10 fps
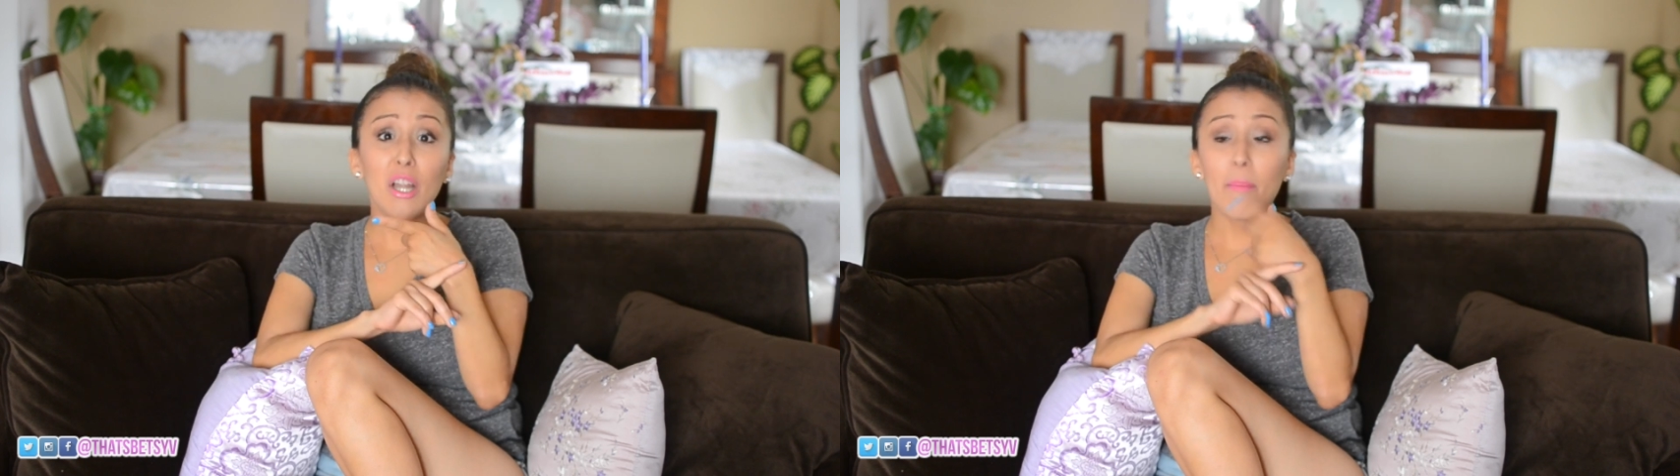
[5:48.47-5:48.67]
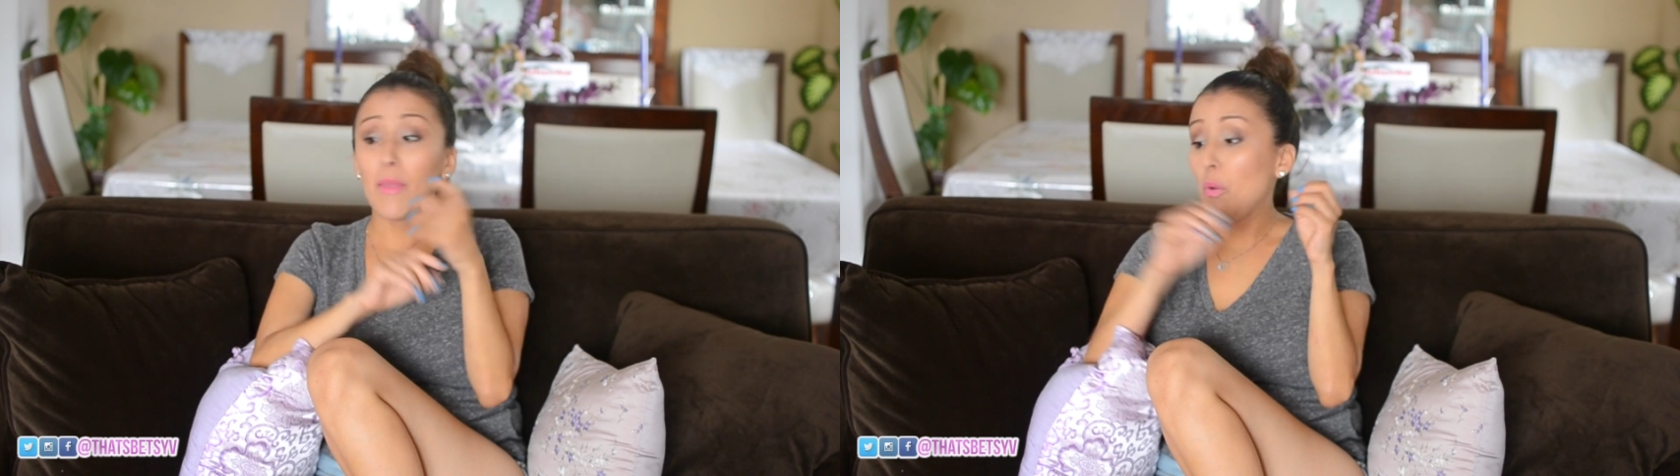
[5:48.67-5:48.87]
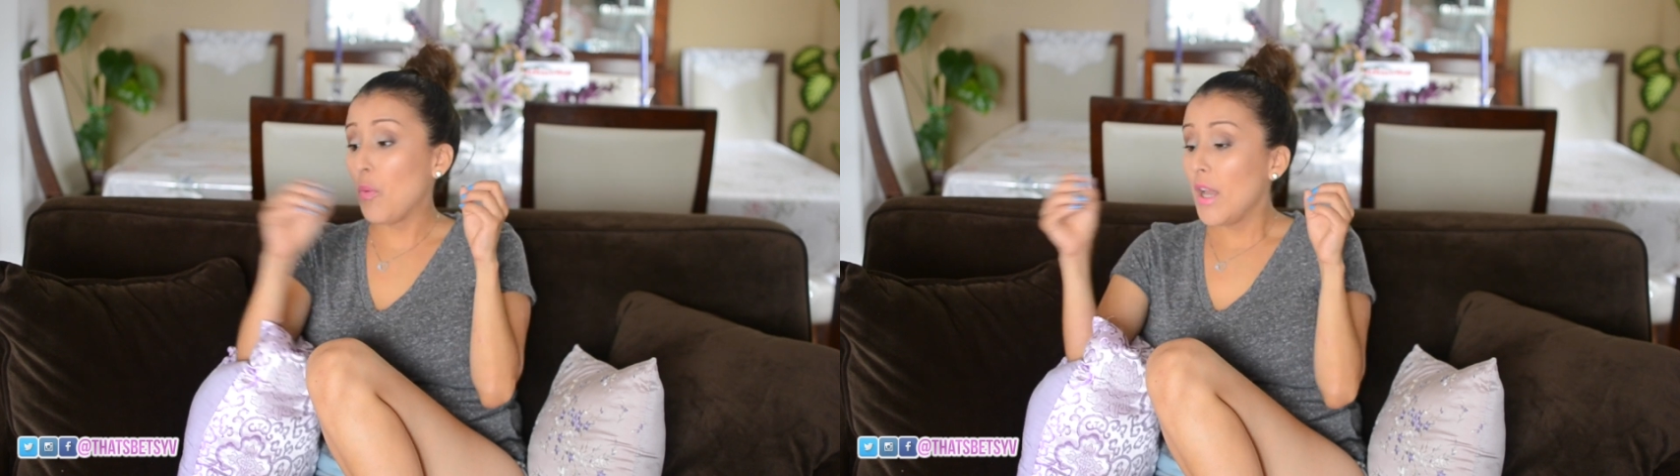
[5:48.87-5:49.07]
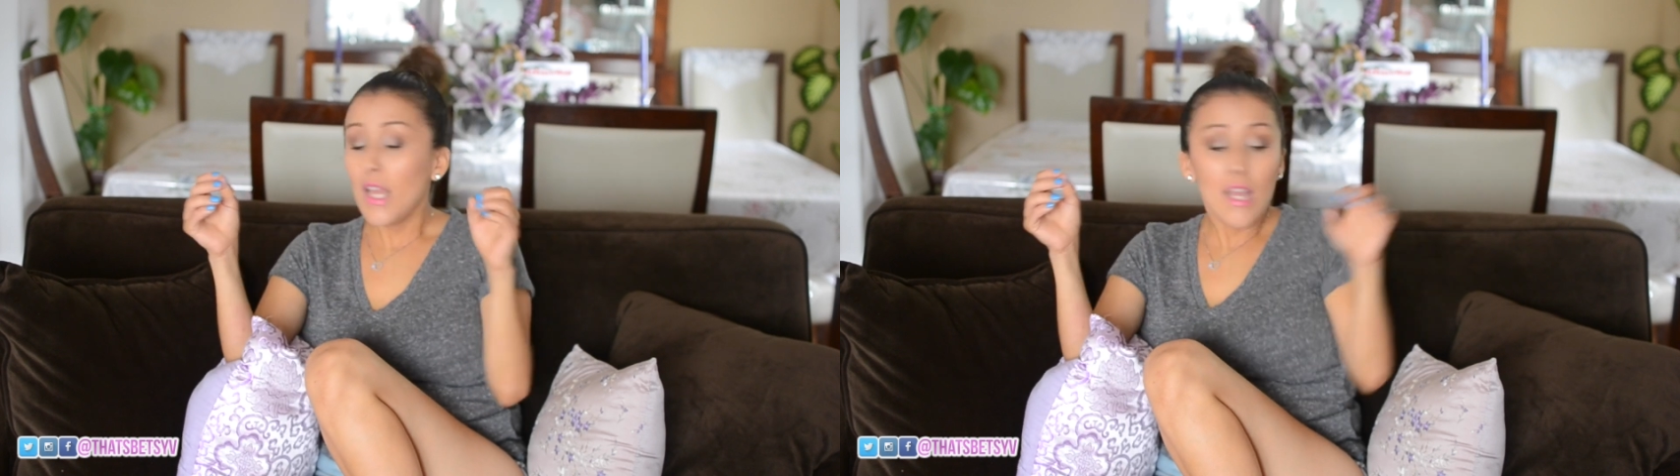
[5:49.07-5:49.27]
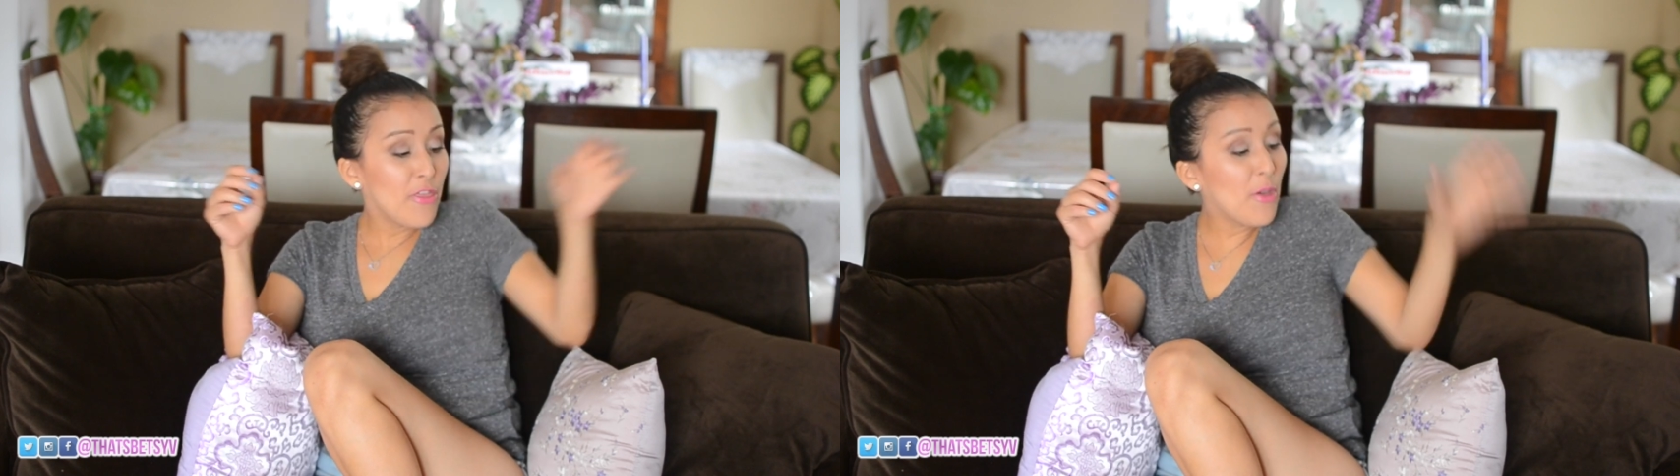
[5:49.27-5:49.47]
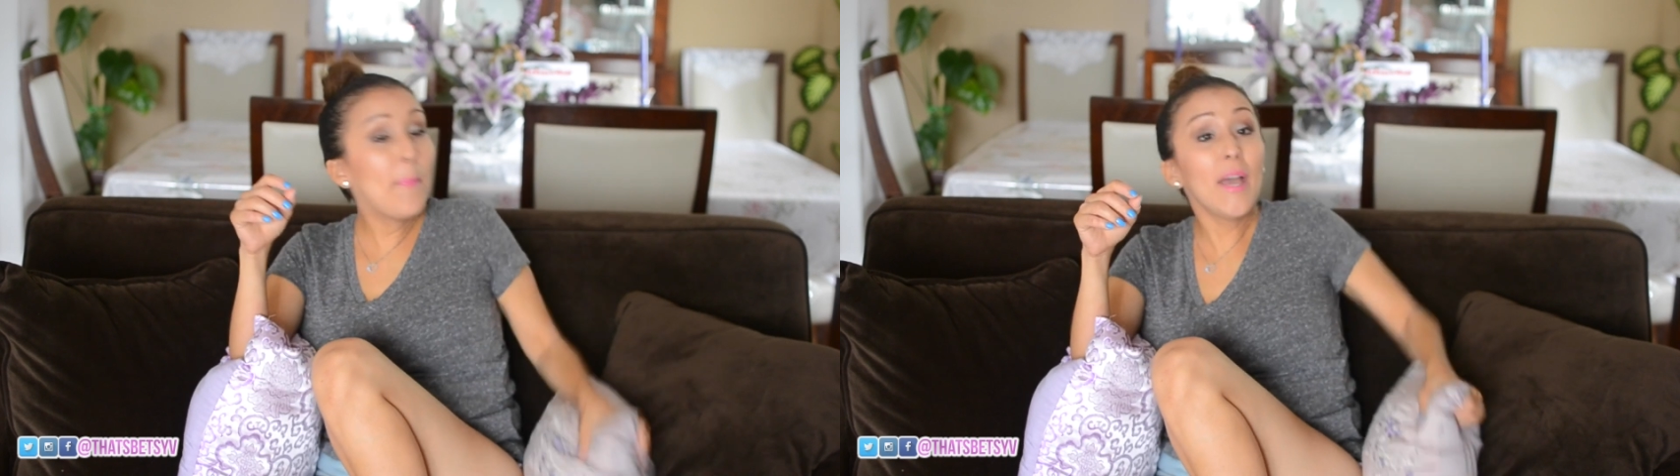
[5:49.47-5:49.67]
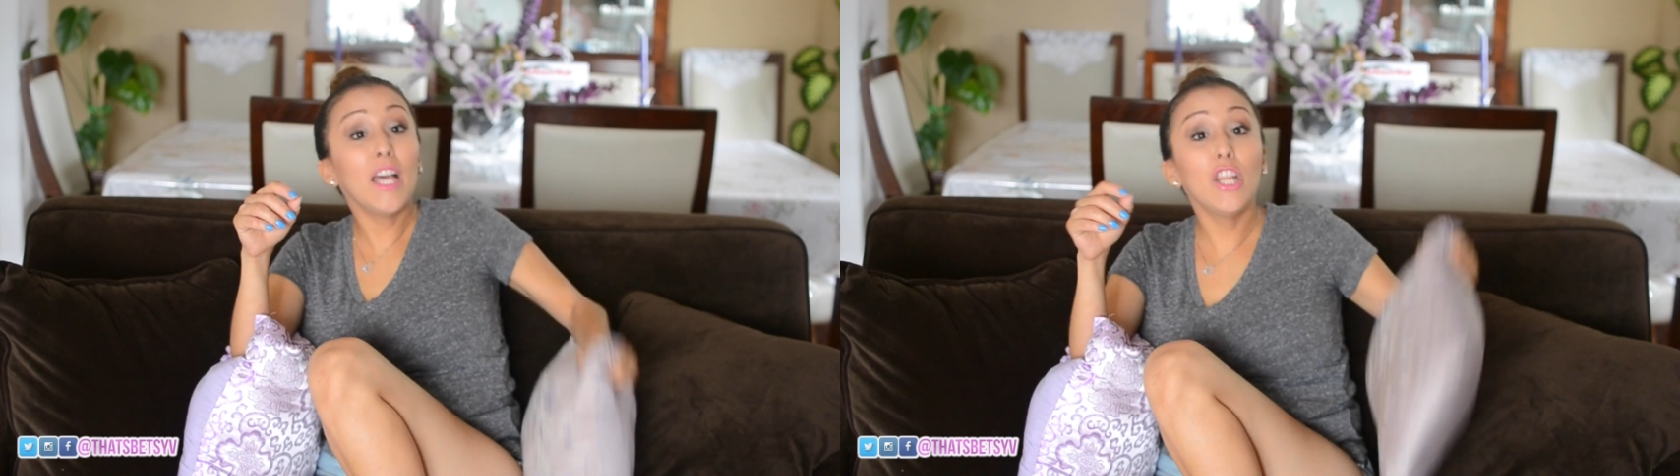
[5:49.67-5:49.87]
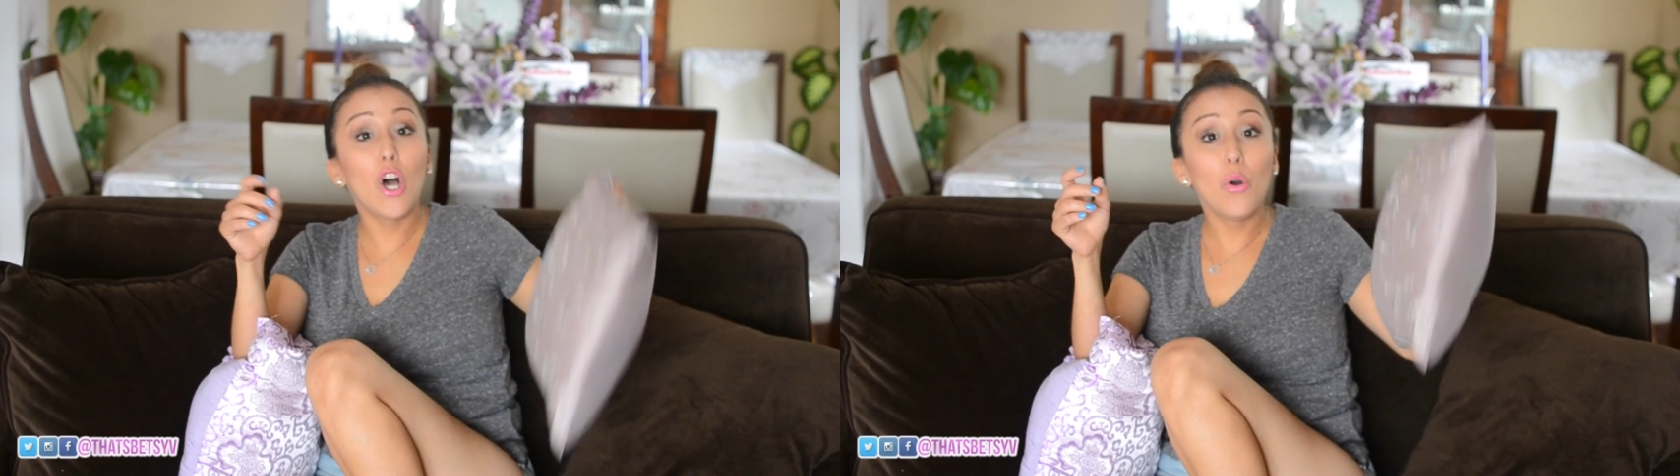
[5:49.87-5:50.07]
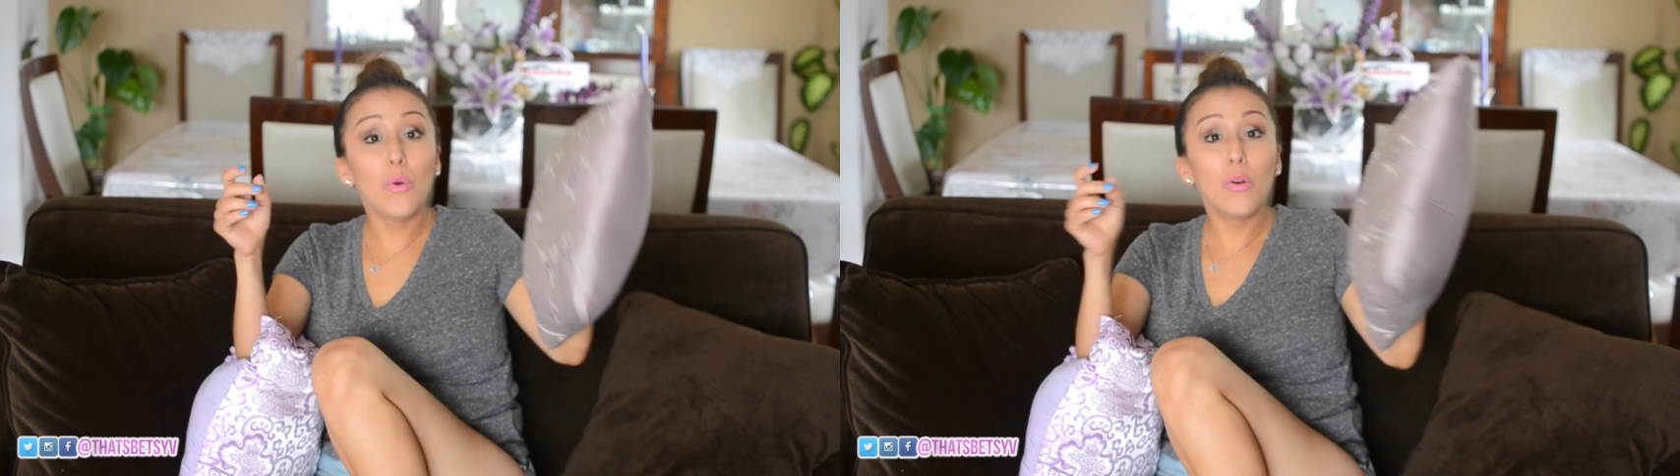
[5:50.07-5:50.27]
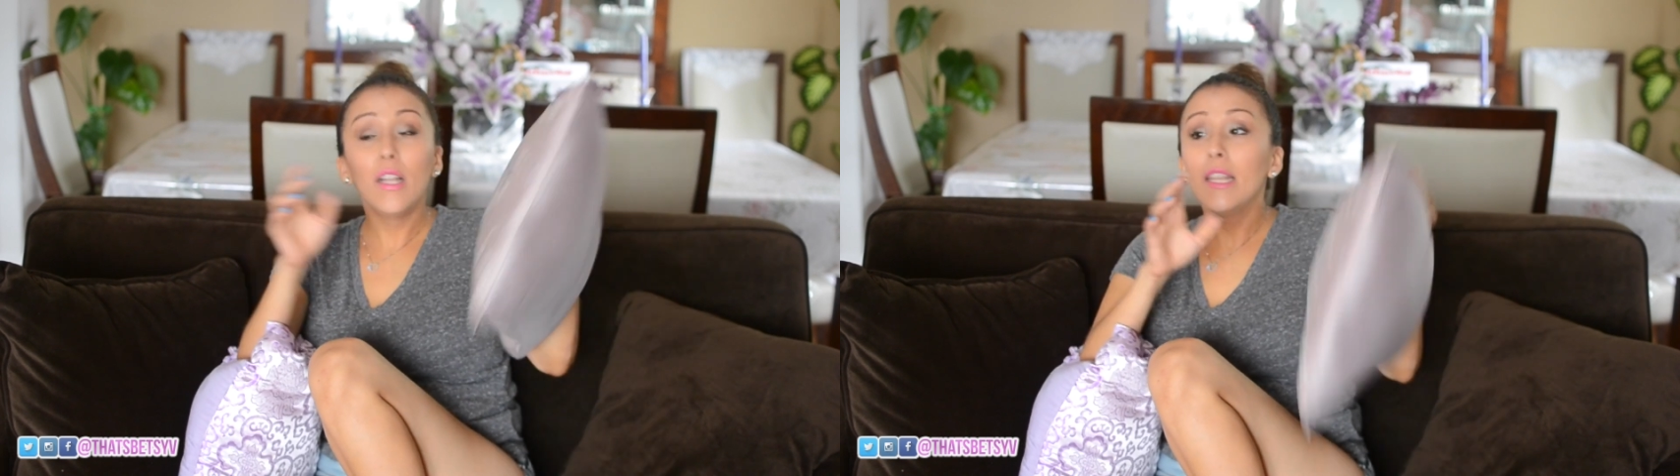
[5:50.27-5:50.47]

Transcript: I'm like, the pillow!